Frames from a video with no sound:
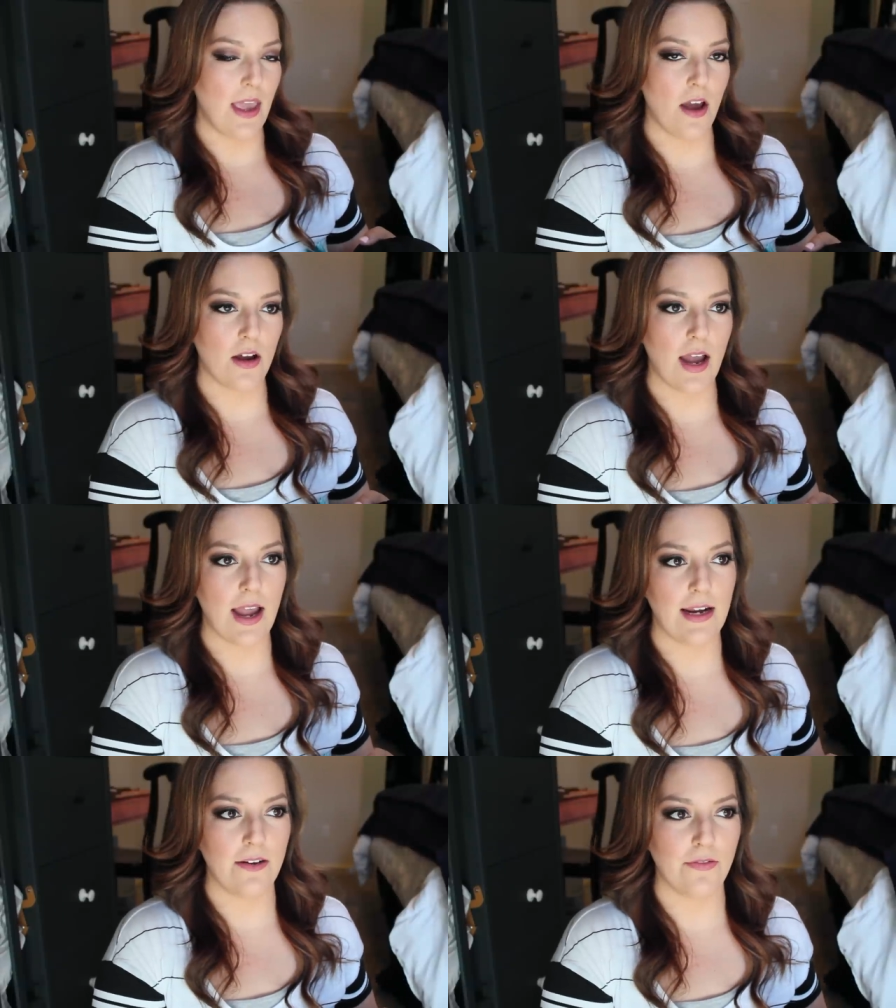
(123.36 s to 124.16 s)
they are
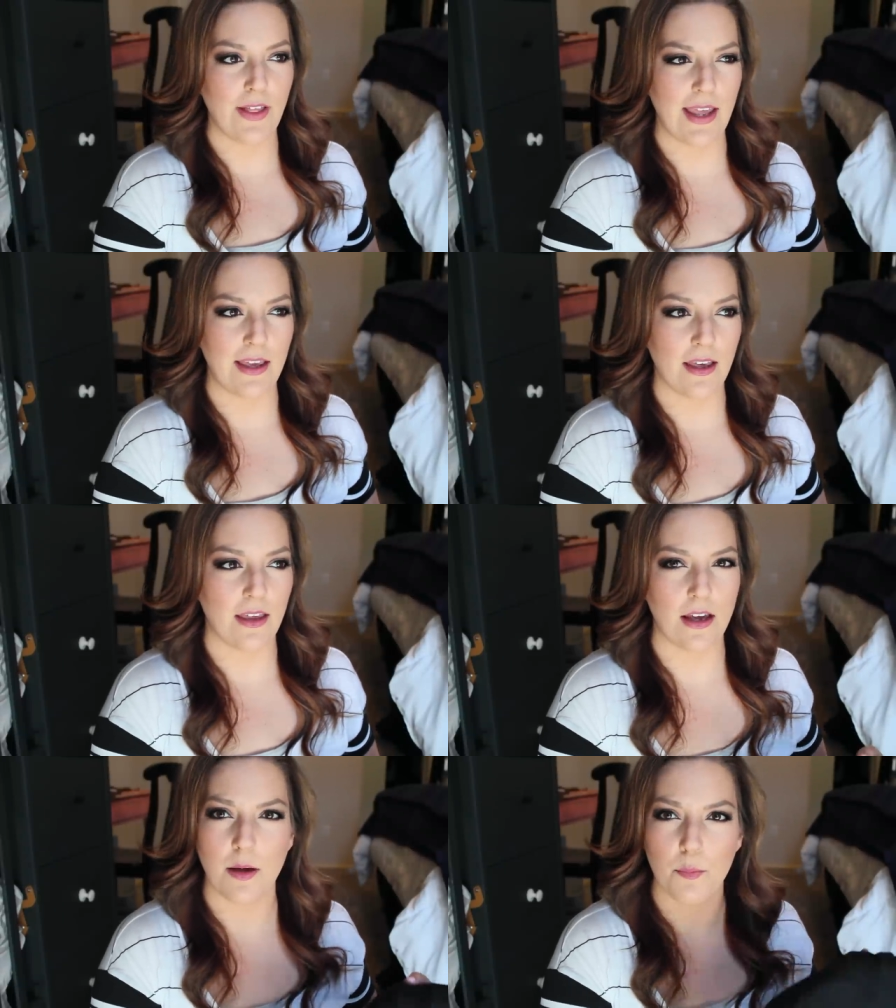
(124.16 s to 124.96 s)
kind of like
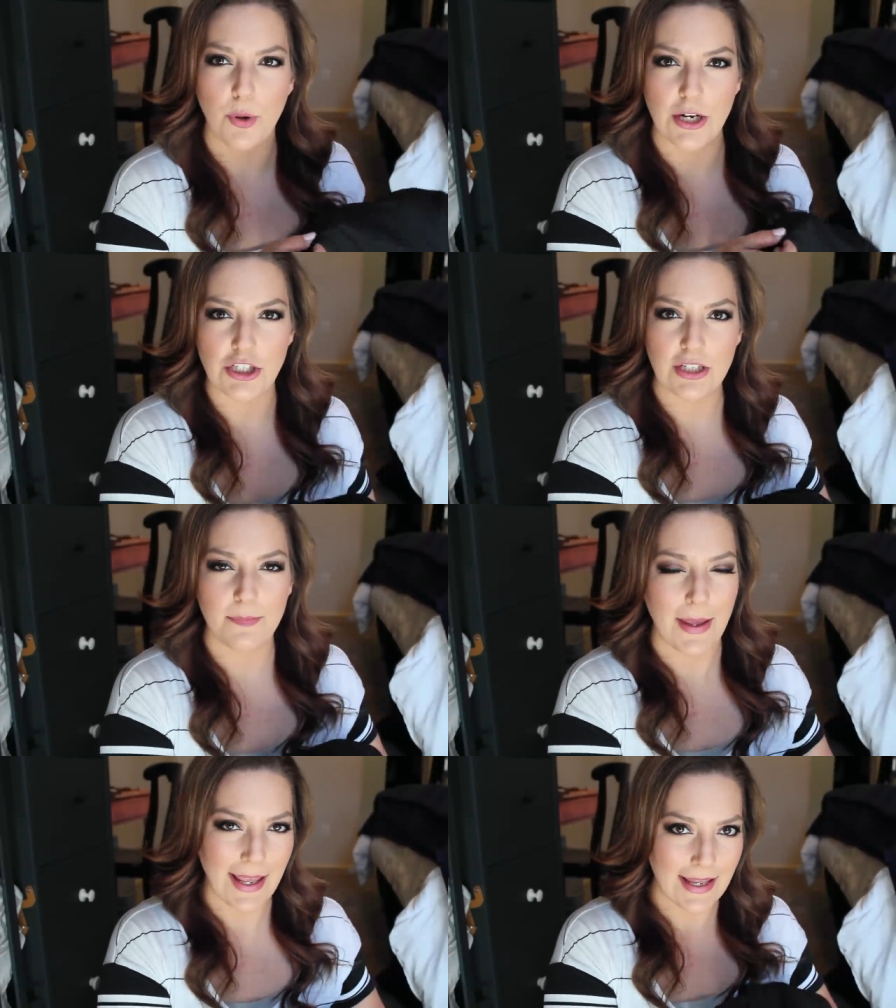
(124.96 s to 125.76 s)
a
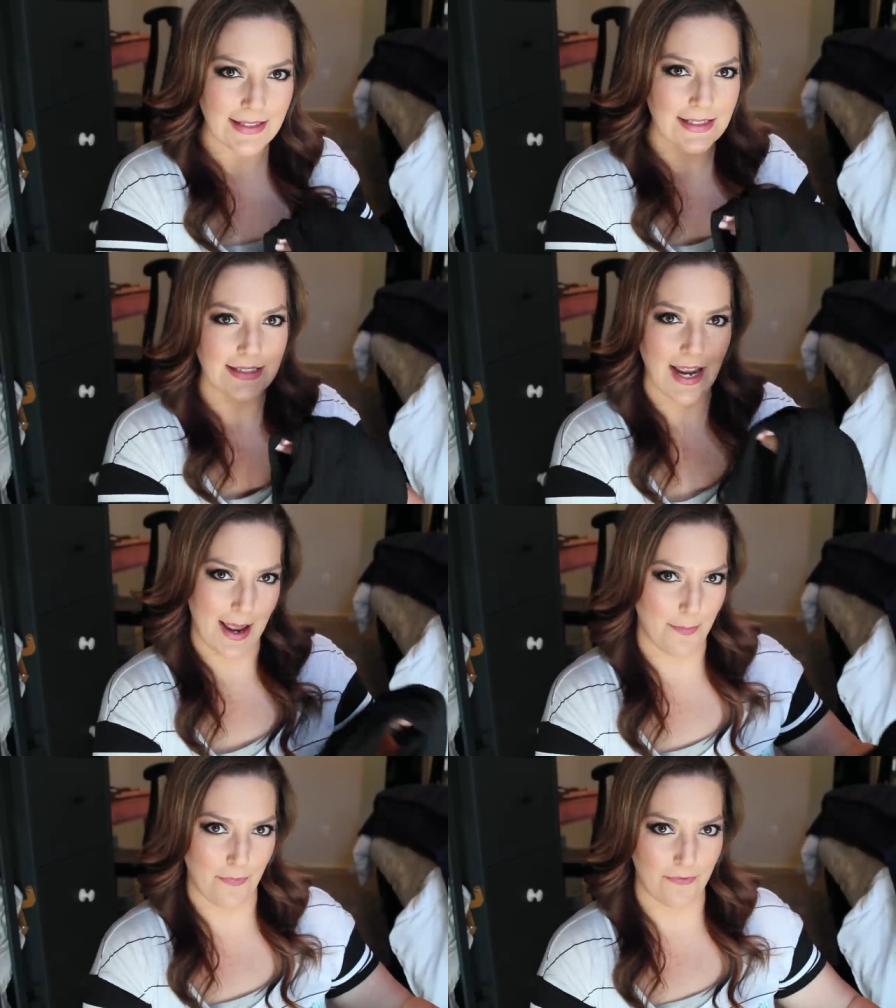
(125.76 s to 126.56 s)
compression pant
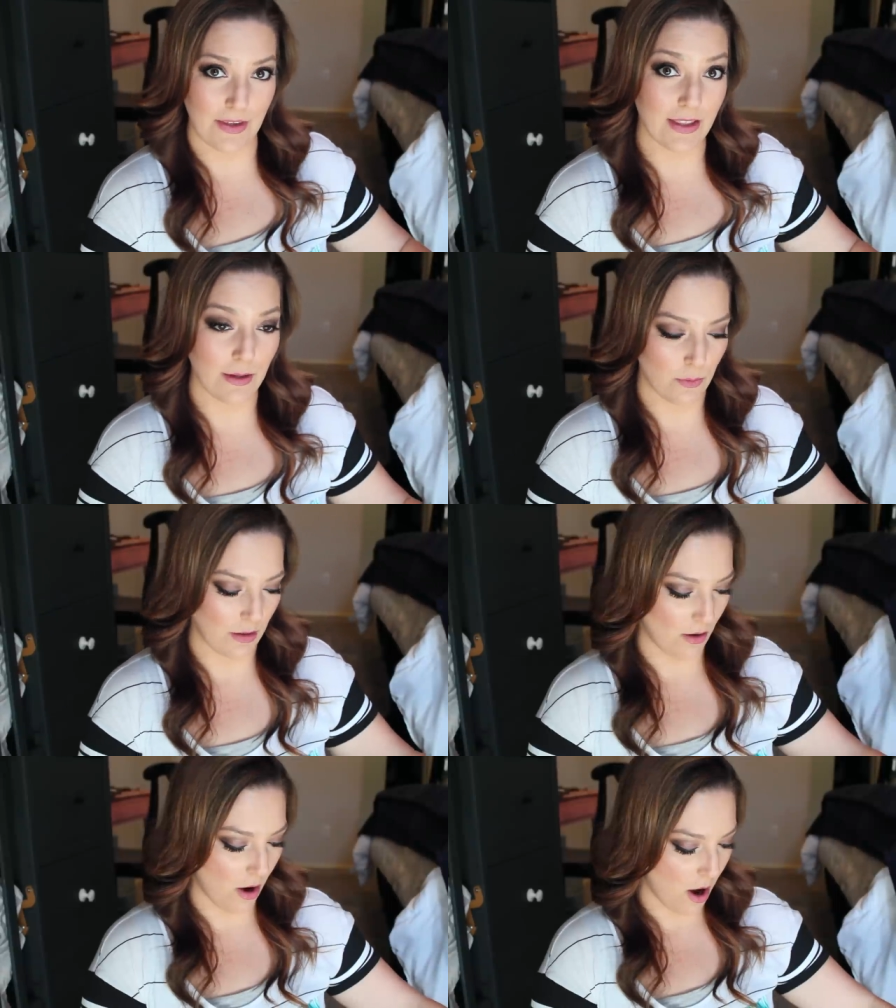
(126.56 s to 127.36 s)
type feeling when
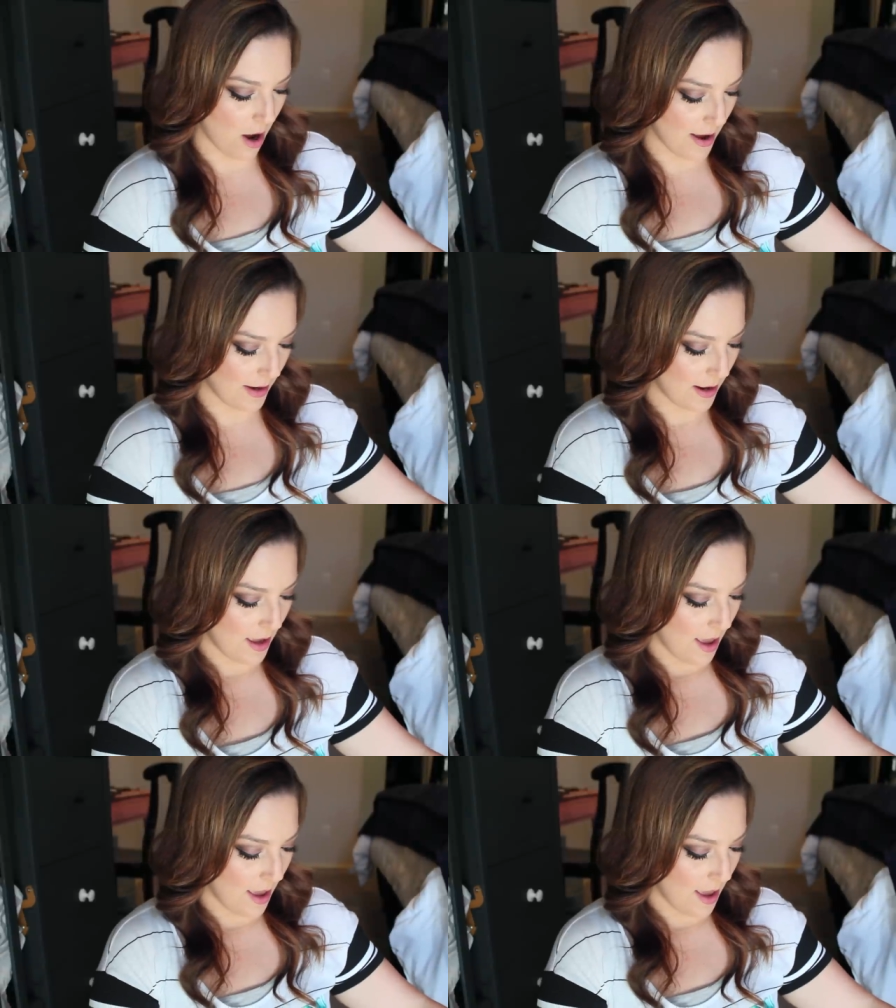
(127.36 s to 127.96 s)
they're on.